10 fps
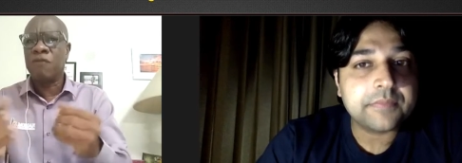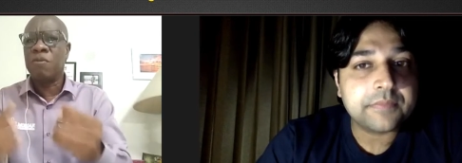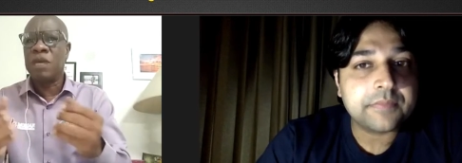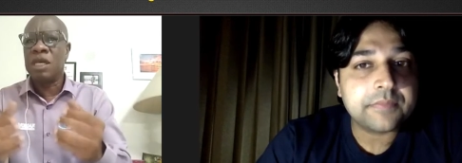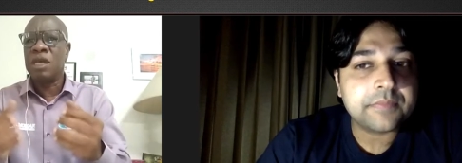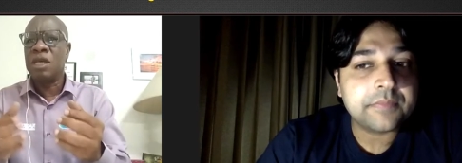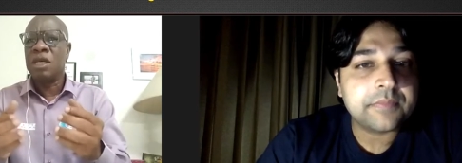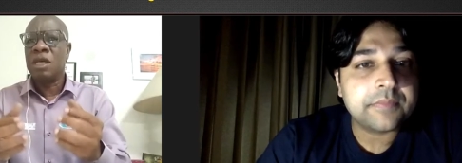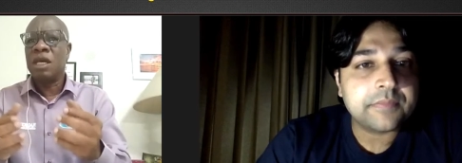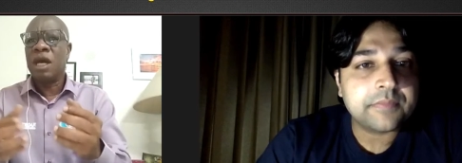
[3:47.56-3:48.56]
Speaker 1: to be
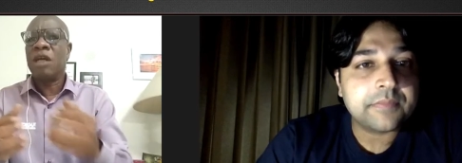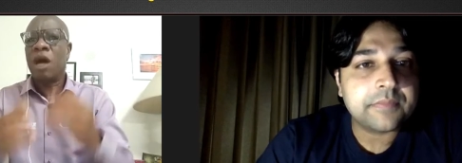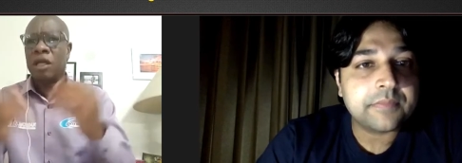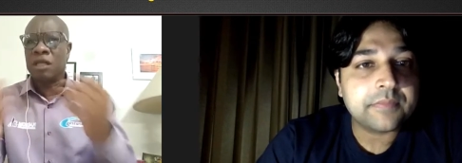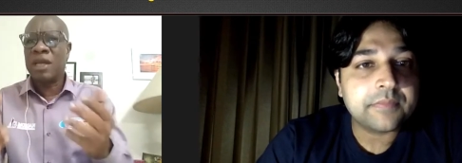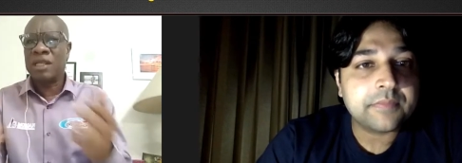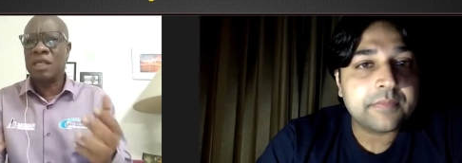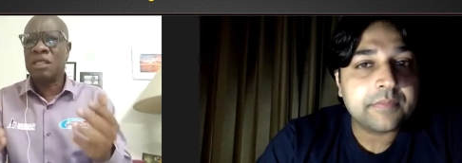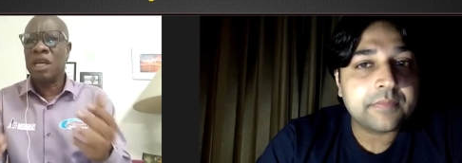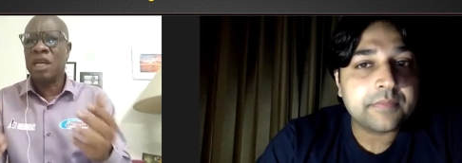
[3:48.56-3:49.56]
an automatic
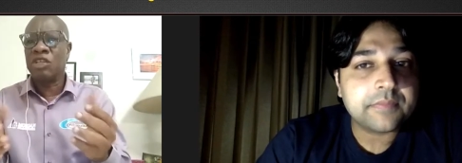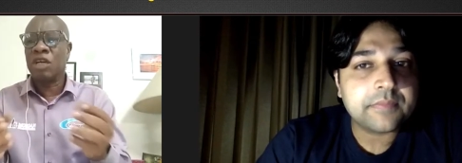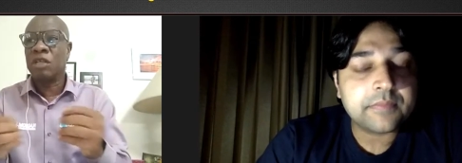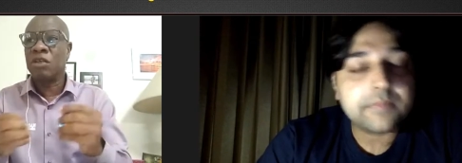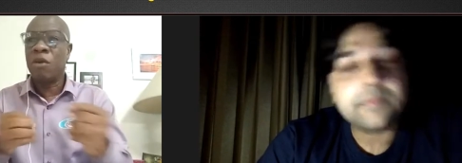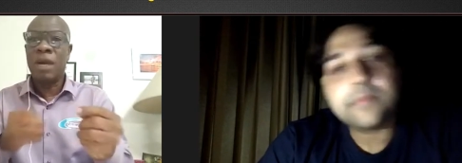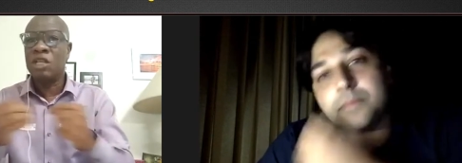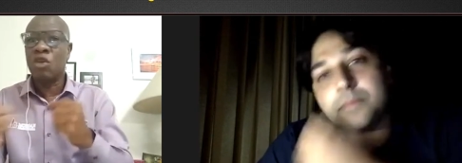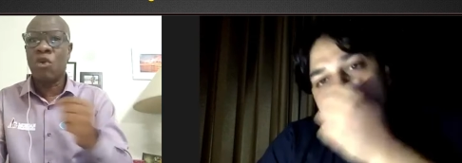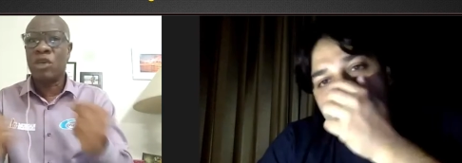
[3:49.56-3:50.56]
selection. Nobody's
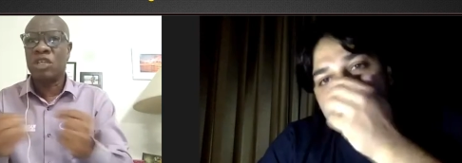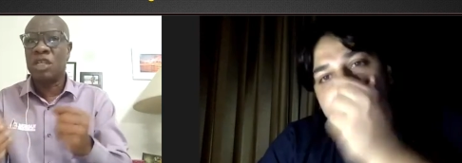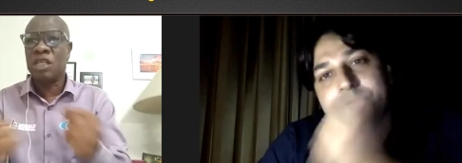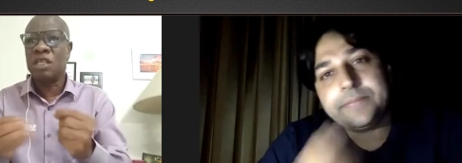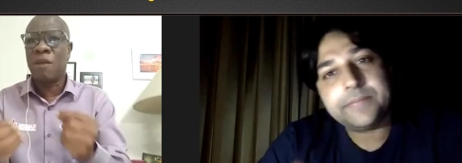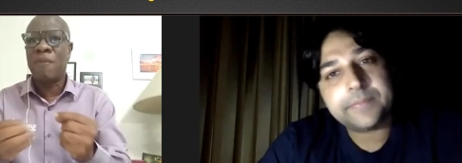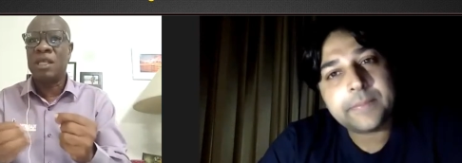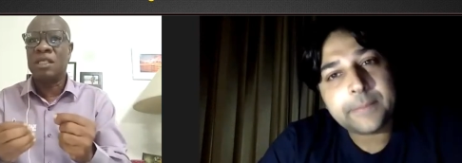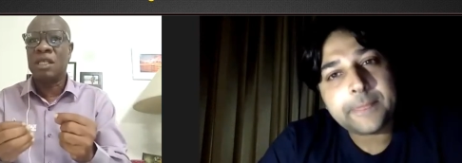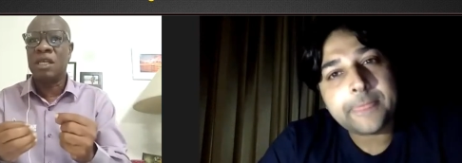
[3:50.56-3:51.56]
questioning his
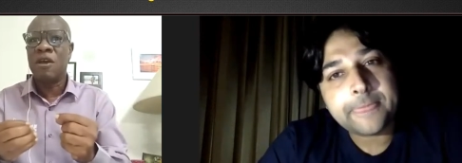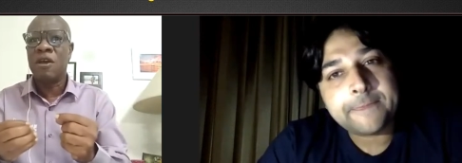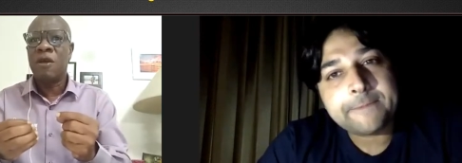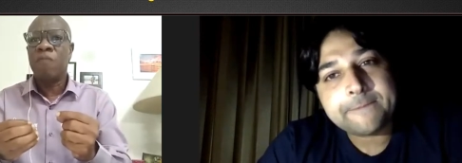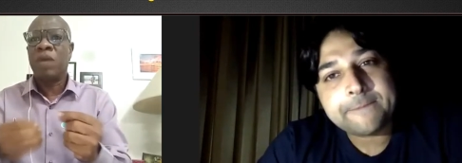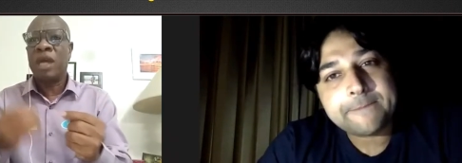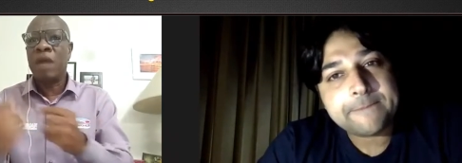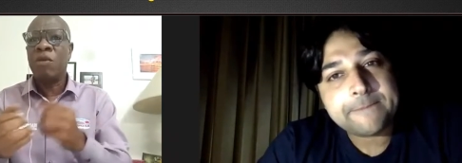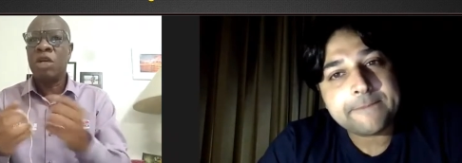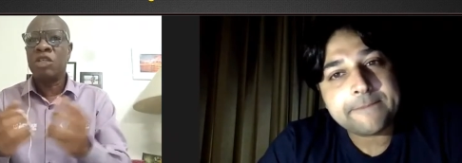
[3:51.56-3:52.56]
ability, but I
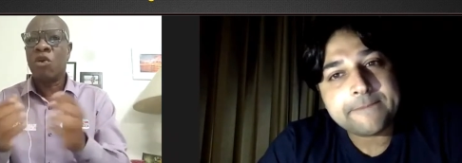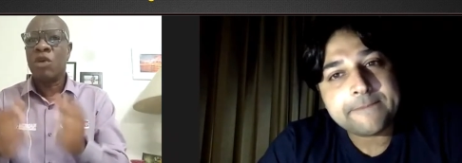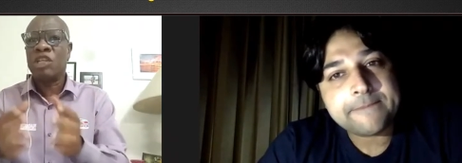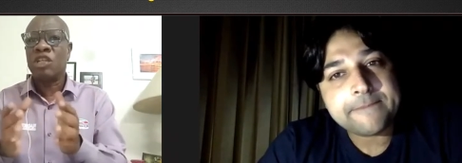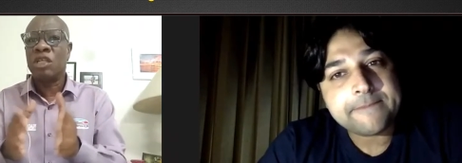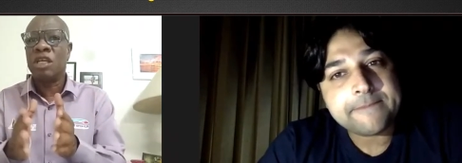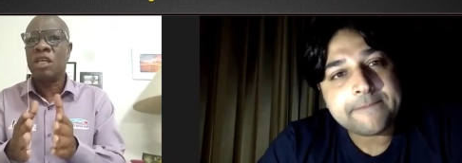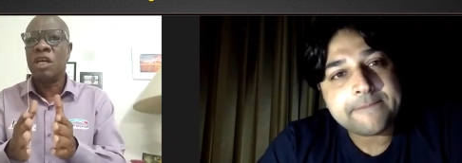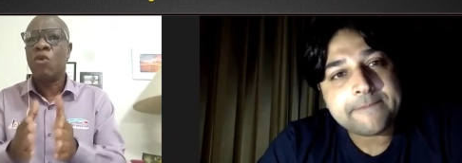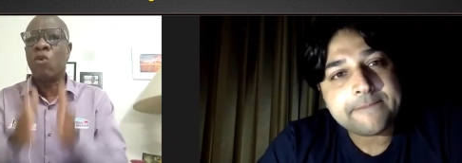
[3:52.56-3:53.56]
am also
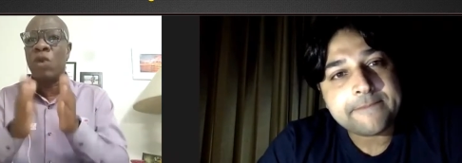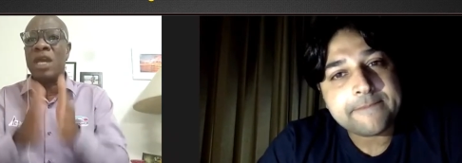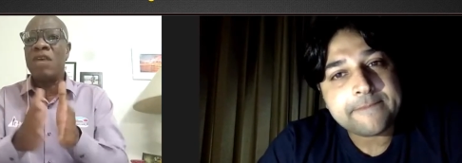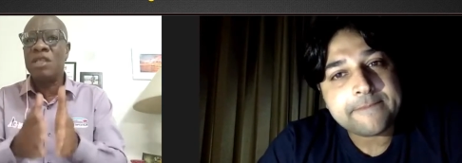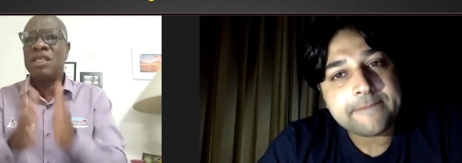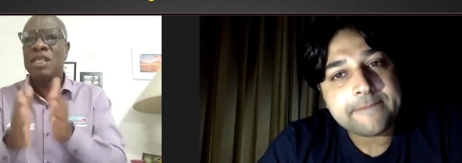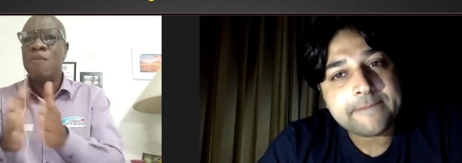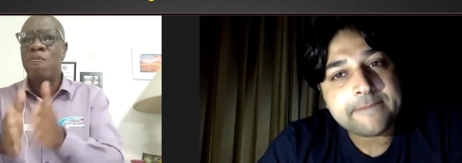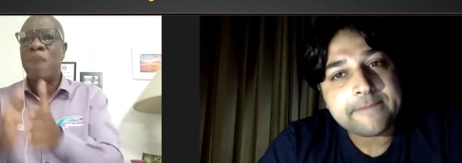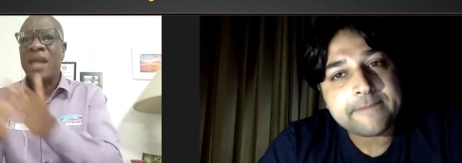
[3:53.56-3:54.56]
questioning where is he
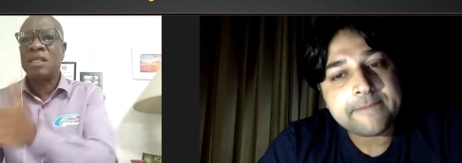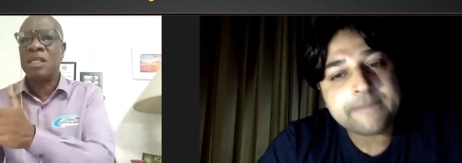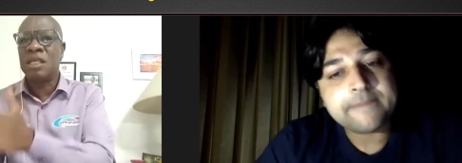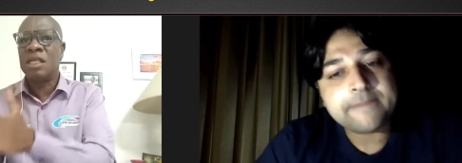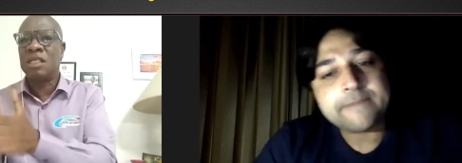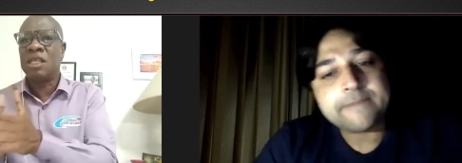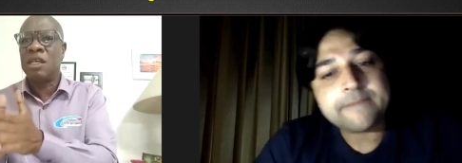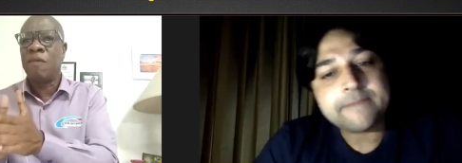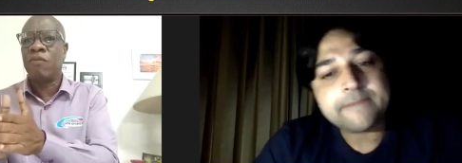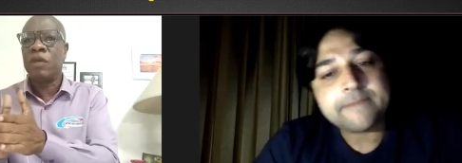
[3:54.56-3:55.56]
batting in this
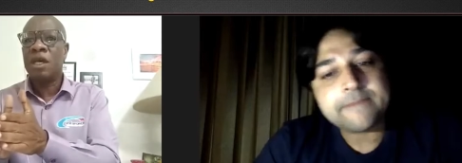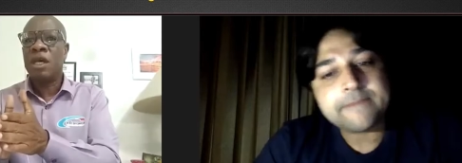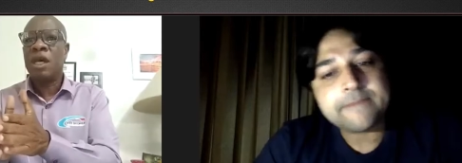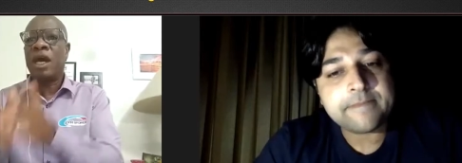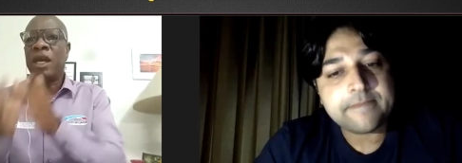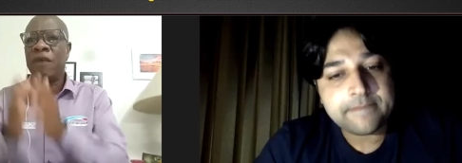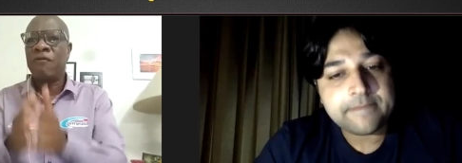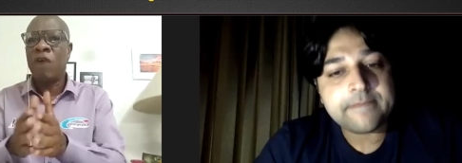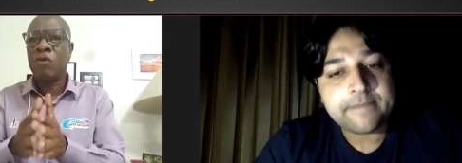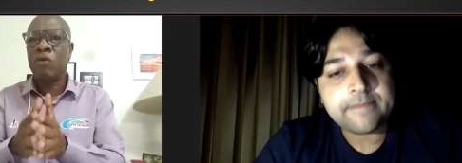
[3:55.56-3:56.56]
team. And I've
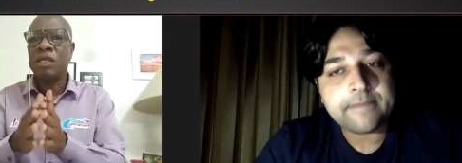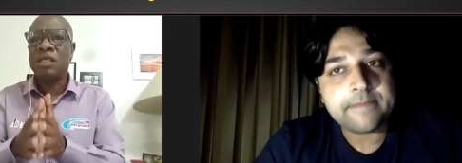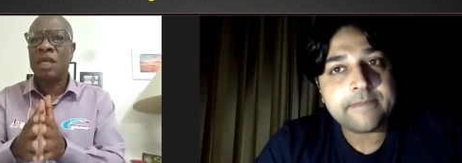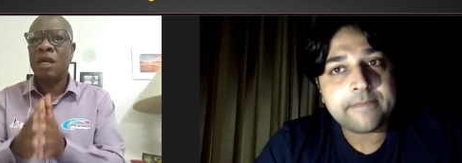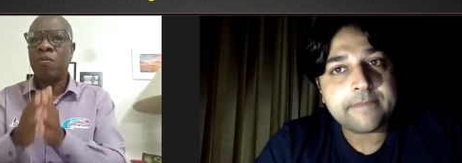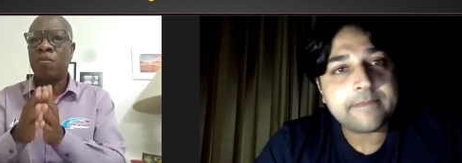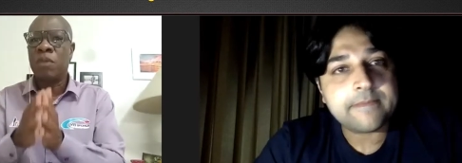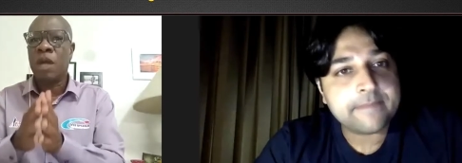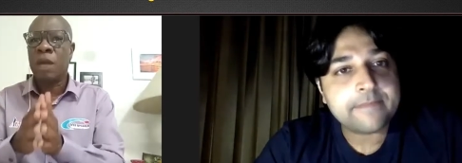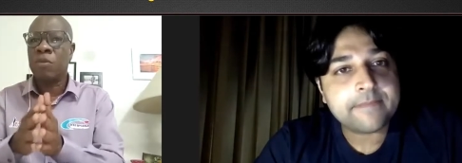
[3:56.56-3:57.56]
always said, I'm
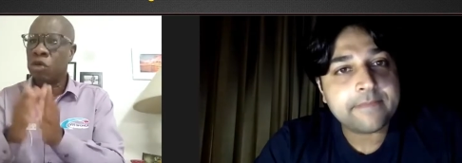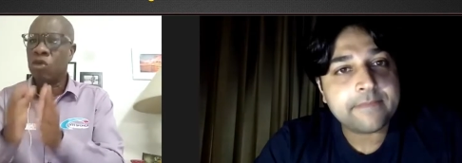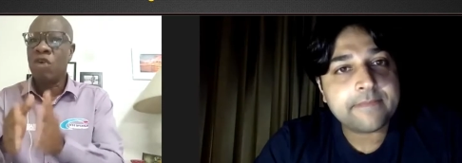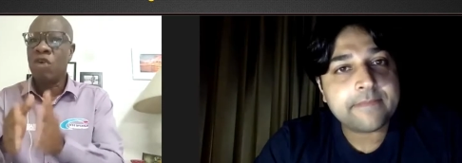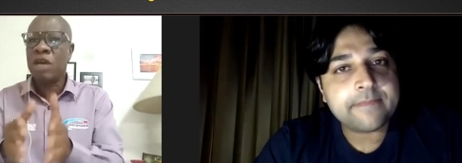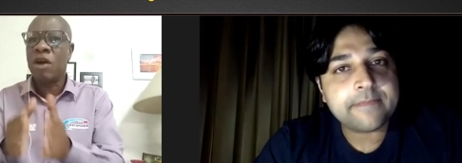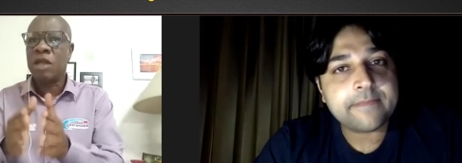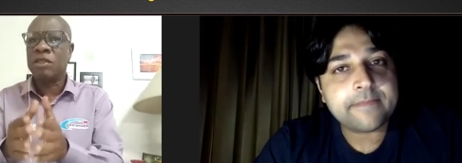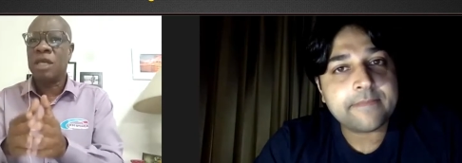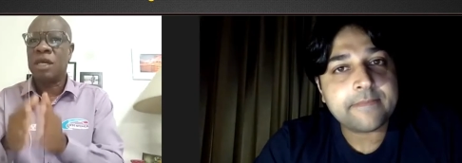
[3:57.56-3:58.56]
going to go on record
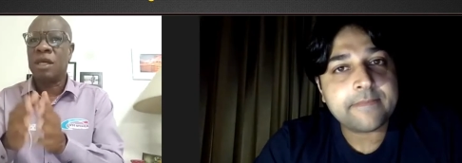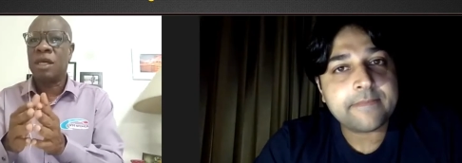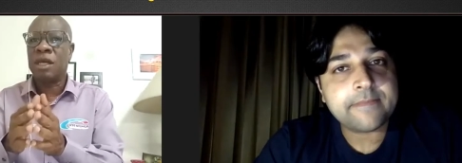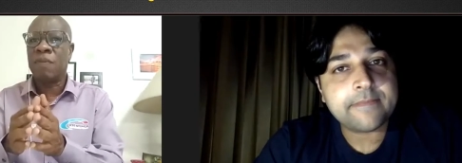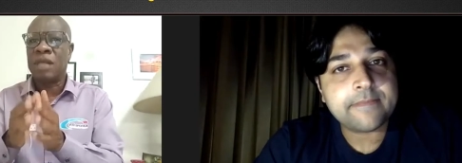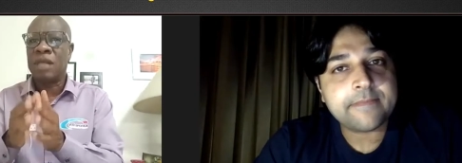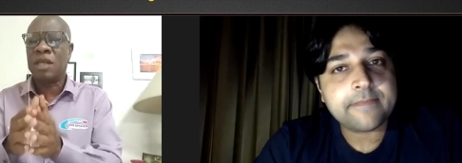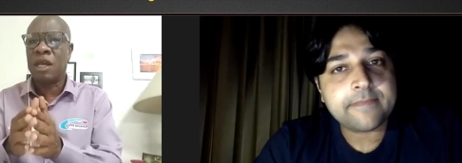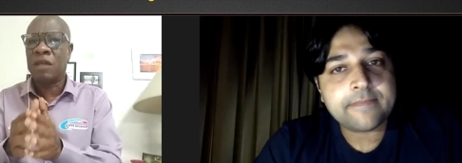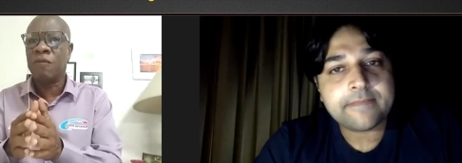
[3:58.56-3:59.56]
today again by
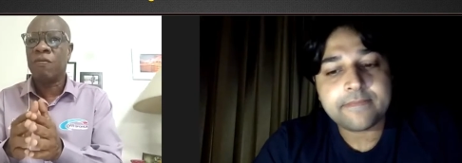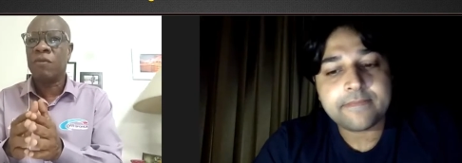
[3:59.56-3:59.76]
saying,